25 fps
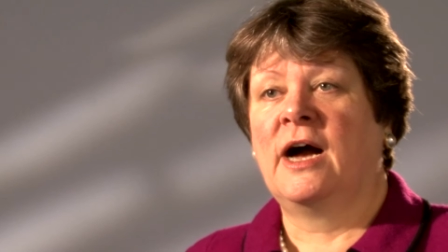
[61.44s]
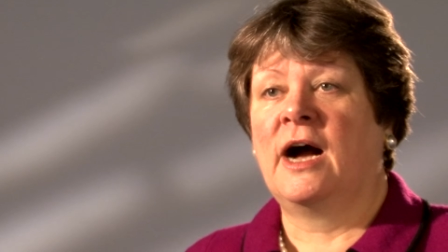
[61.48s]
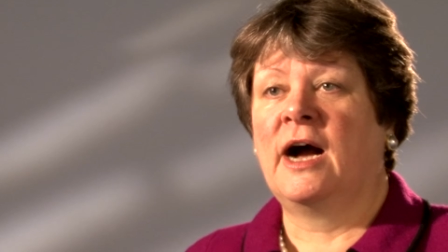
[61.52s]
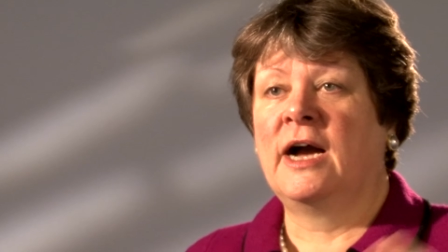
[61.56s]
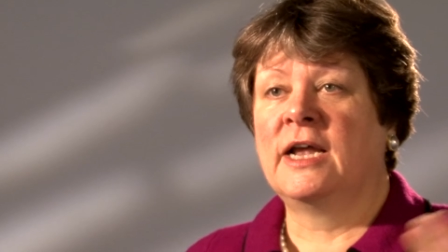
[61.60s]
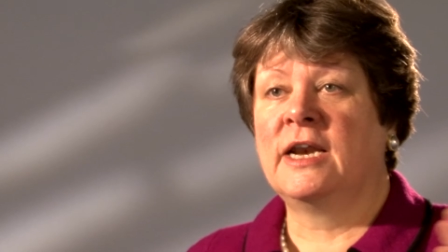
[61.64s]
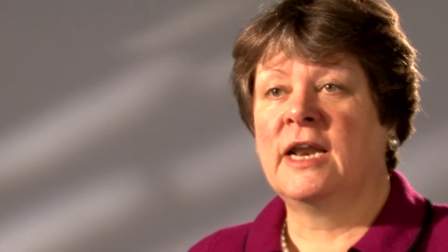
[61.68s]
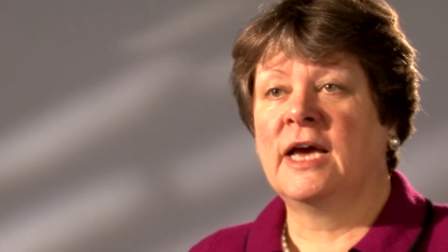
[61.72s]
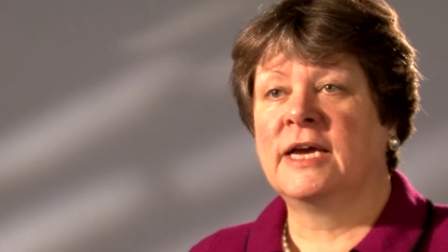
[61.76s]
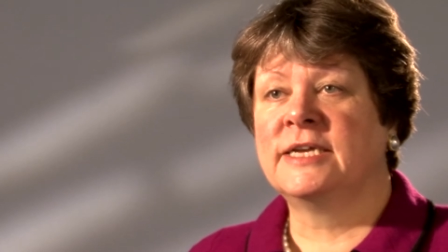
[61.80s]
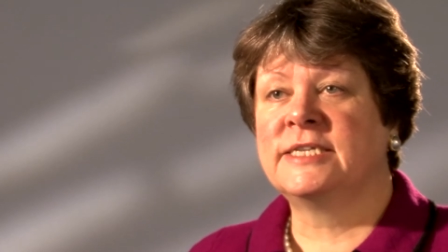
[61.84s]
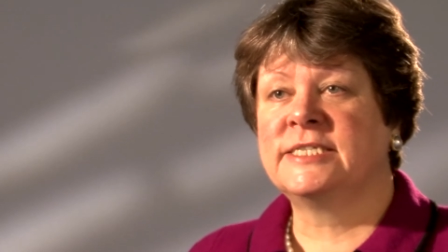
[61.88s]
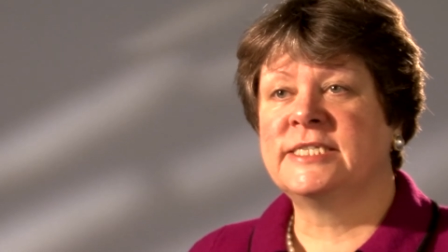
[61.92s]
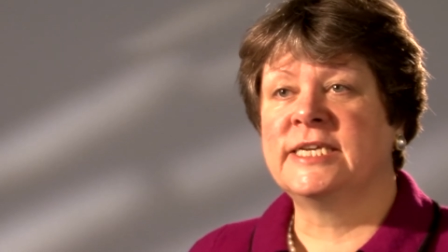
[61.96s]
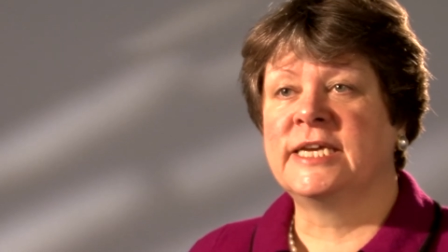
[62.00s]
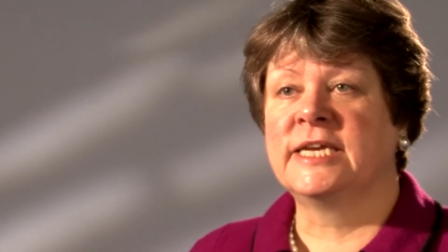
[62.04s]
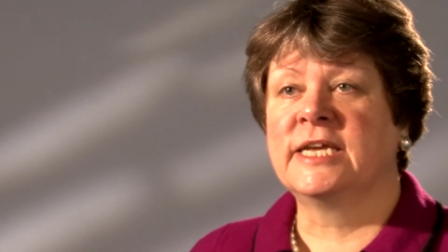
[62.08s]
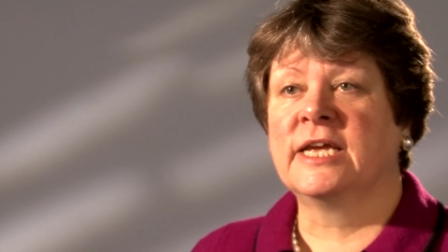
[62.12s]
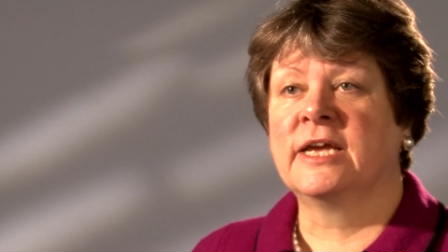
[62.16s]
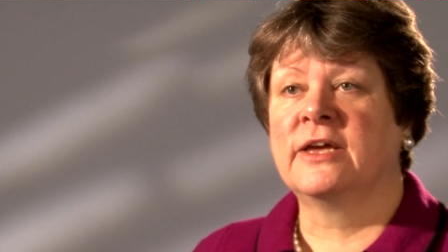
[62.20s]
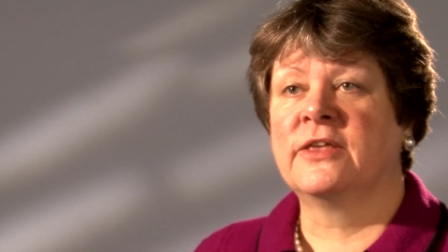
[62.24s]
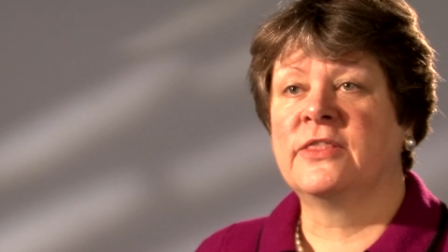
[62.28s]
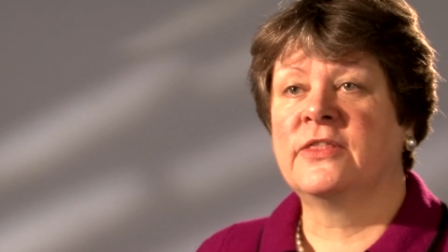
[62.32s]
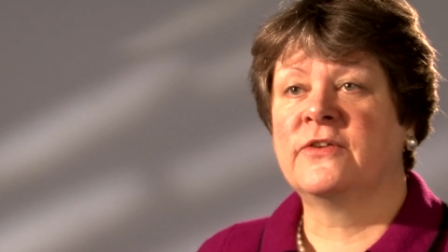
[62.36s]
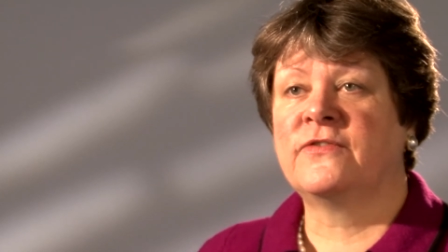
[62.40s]

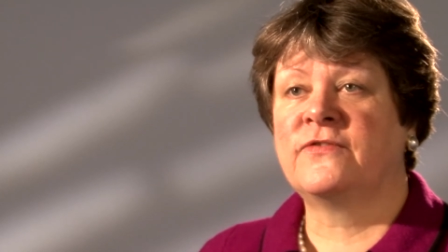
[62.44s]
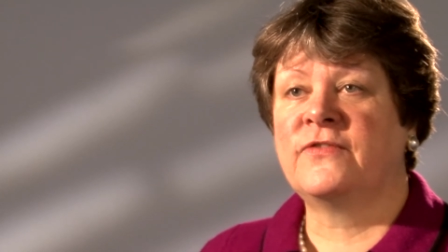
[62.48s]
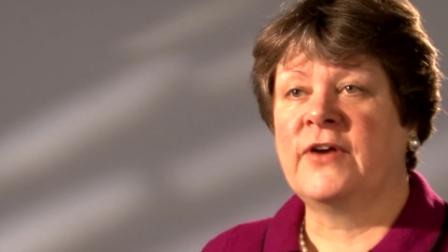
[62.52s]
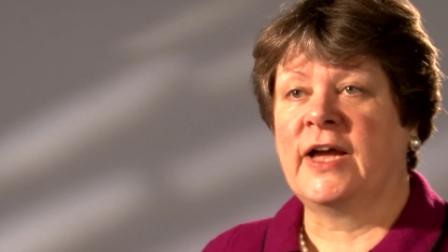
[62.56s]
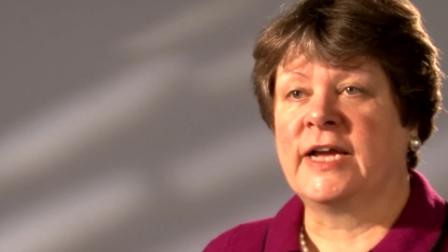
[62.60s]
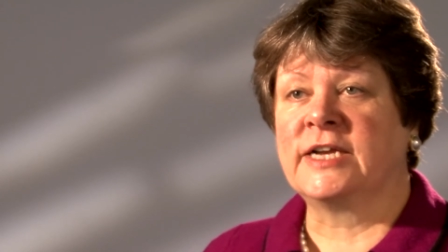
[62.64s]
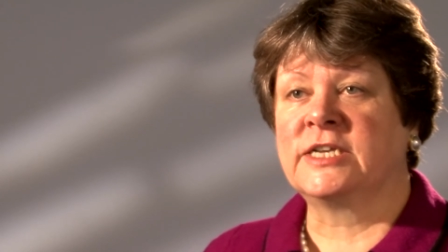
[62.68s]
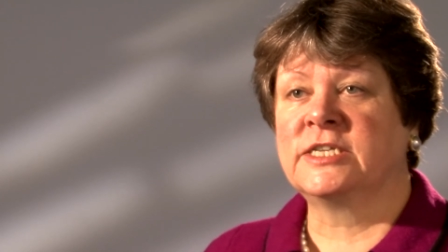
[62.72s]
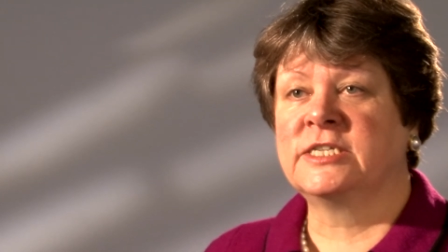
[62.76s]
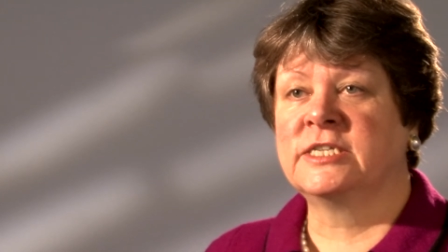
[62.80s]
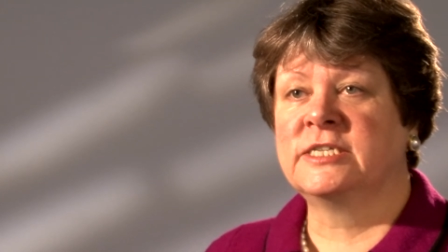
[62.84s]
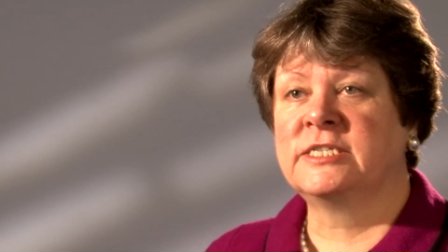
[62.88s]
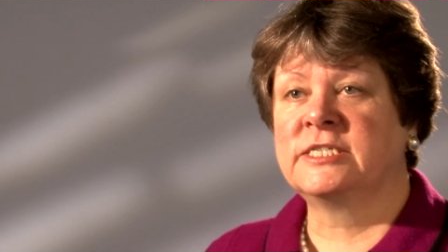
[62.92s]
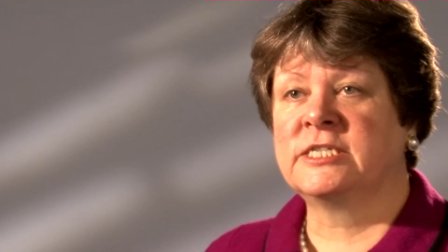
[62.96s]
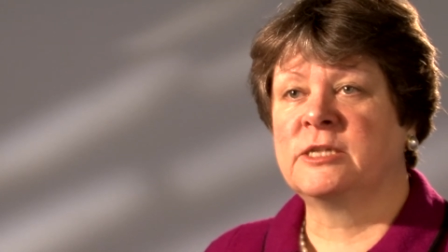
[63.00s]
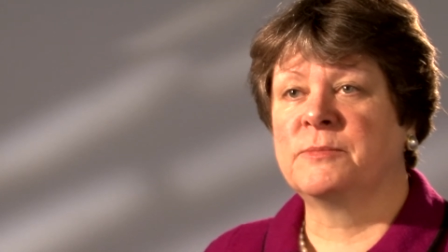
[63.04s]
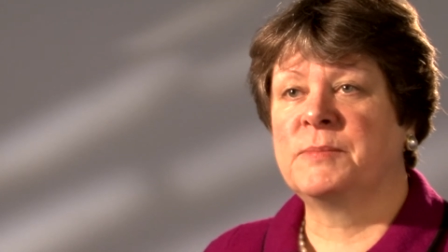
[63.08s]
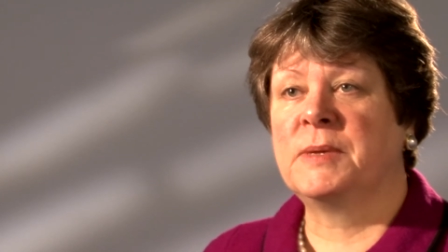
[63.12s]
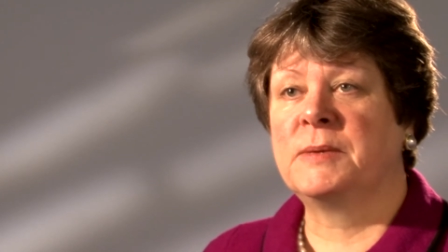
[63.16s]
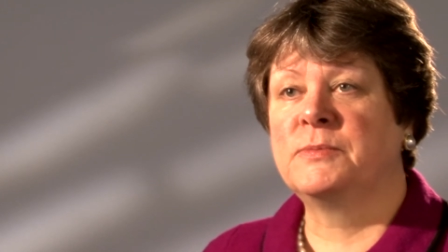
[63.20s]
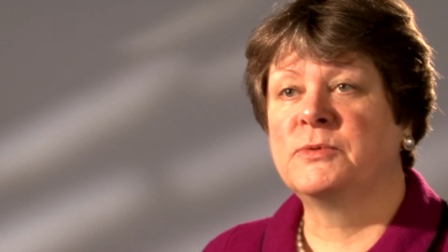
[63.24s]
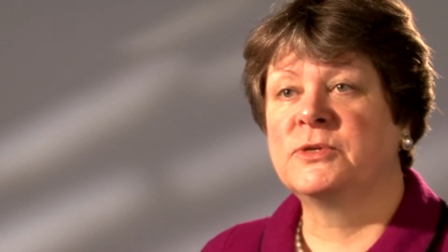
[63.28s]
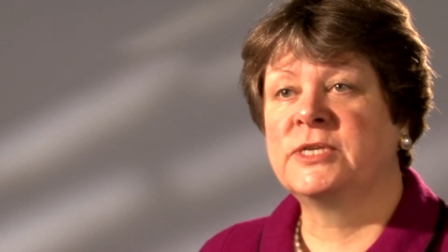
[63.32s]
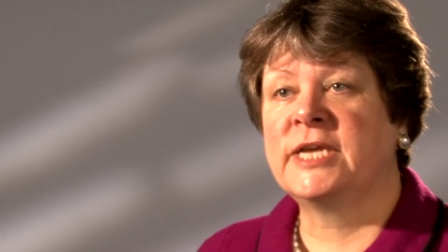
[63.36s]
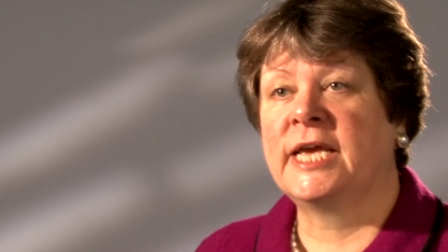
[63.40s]
highlighting the factors that people